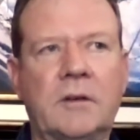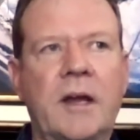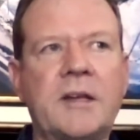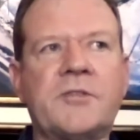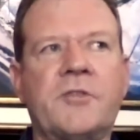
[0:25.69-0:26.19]

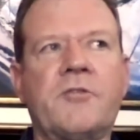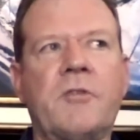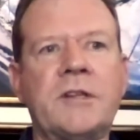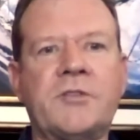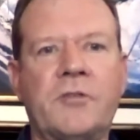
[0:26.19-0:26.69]

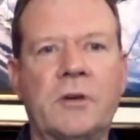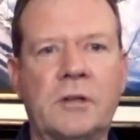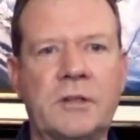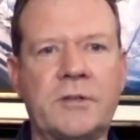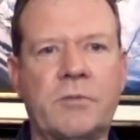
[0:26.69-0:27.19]

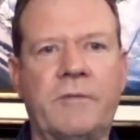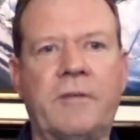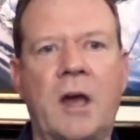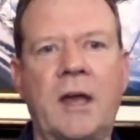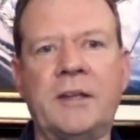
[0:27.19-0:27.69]
extraterrestrials were
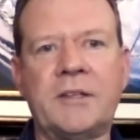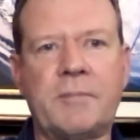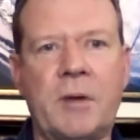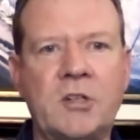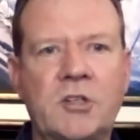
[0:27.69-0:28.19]
flying in
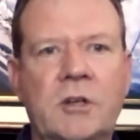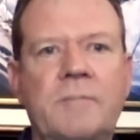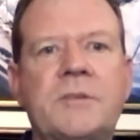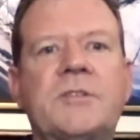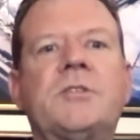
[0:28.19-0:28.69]

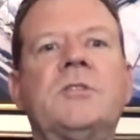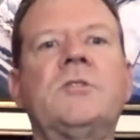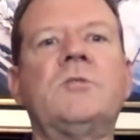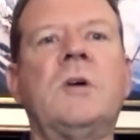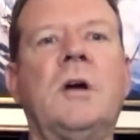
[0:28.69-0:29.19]
spaceships
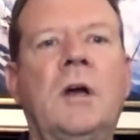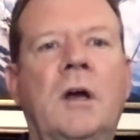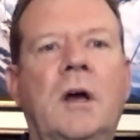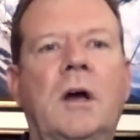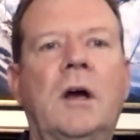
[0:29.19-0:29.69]
to
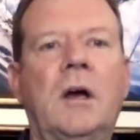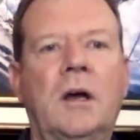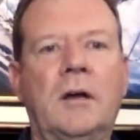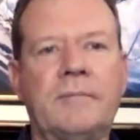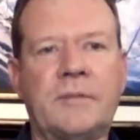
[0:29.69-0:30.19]

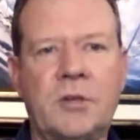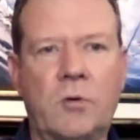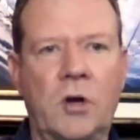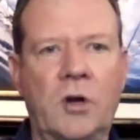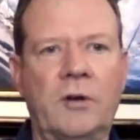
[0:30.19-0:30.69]

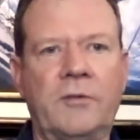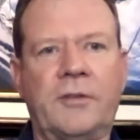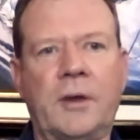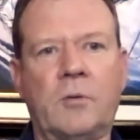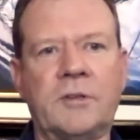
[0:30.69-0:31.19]

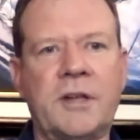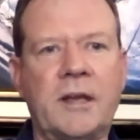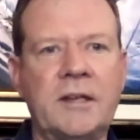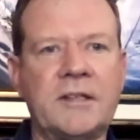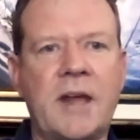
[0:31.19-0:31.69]
Earth. They were
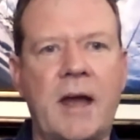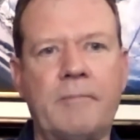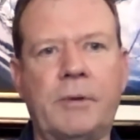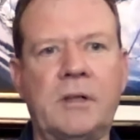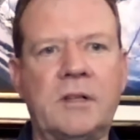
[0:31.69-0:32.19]
taking
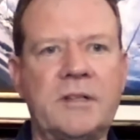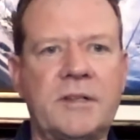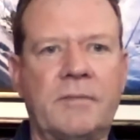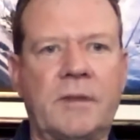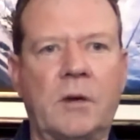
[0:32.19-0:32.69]

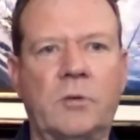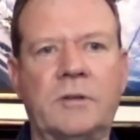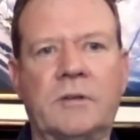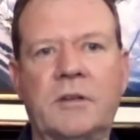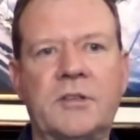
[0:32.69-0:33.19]
samples and they
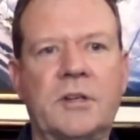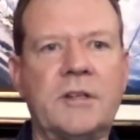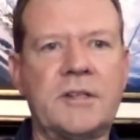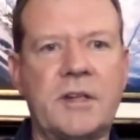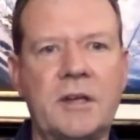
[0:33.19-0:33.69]
were
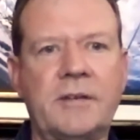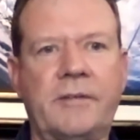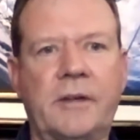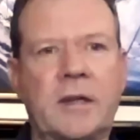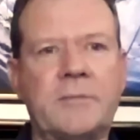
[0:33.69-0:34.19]
conducting
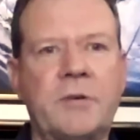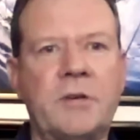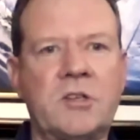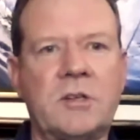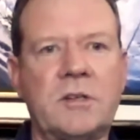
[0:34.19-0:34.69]
scientific
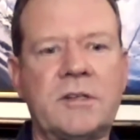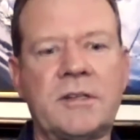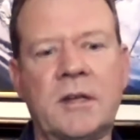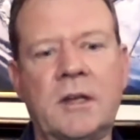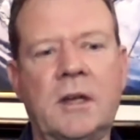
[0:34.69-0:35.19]
expeditions.